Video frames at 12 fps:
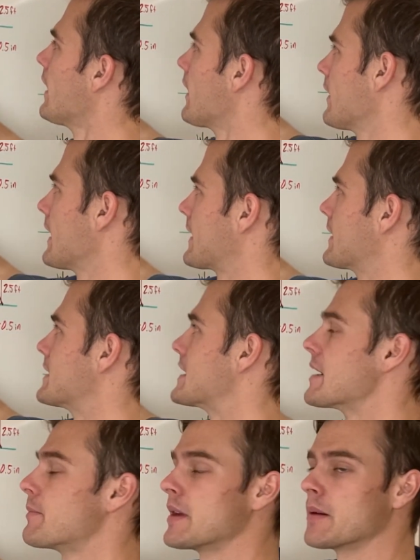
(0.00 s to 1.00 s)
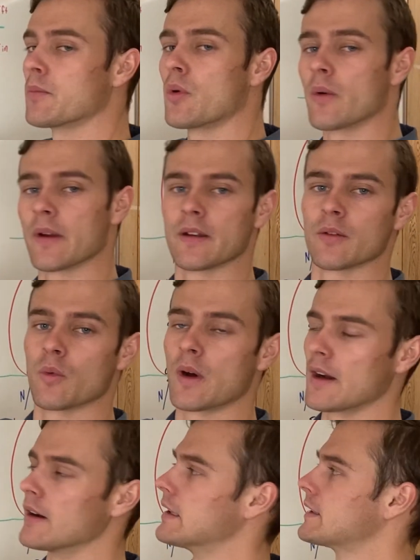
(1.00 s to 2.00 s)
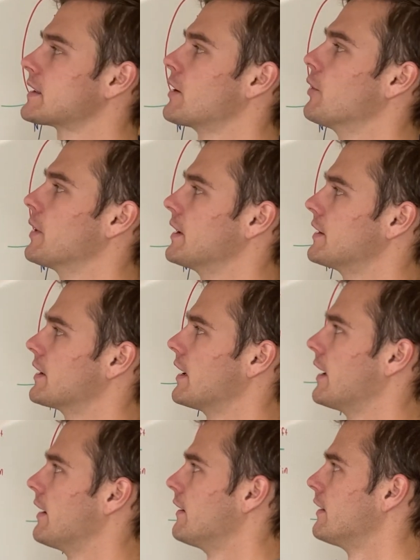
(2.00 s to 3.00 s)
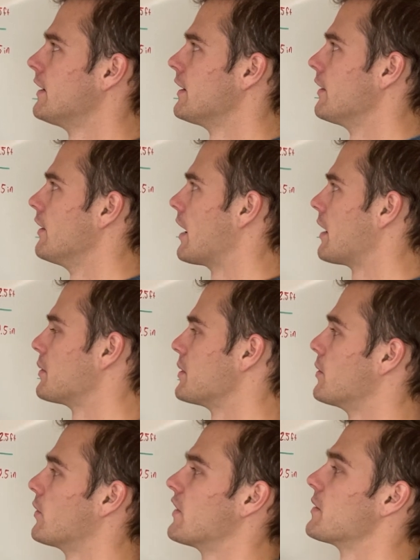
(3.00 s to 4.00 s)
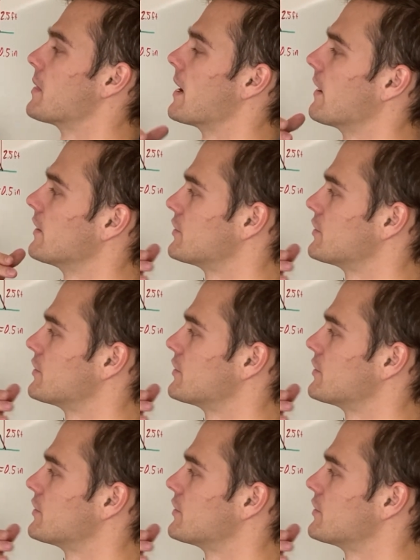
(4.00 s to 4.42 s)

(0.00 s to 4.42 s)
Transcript: like the tipping point where it's going to not be moving but